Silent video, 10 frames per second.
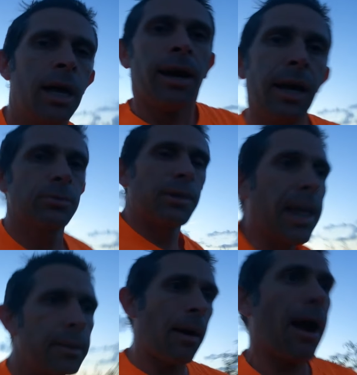As with
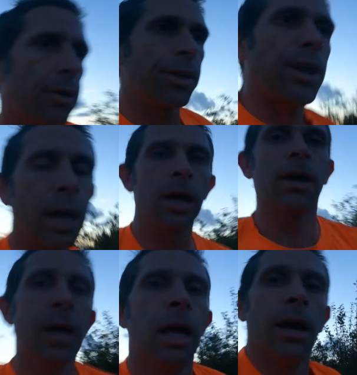any marathon,
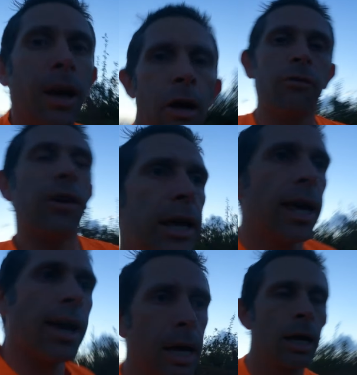hopefully
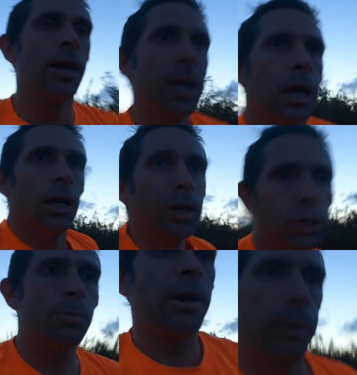you
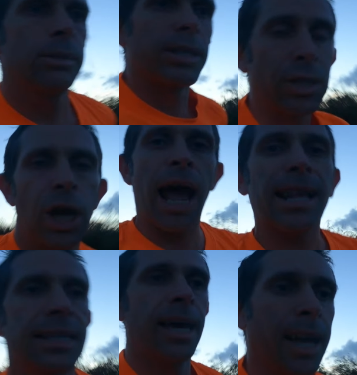should be able to
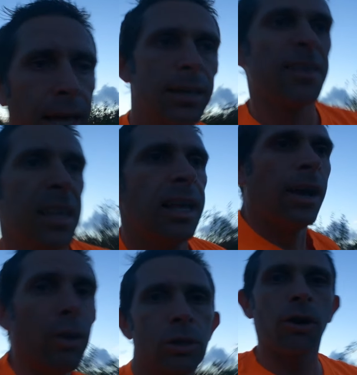chat,
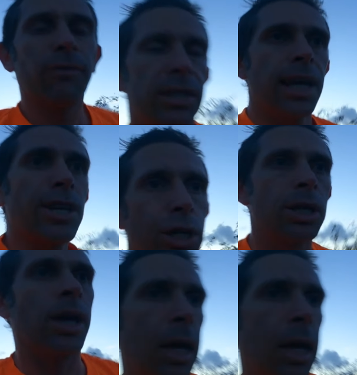hold a conversation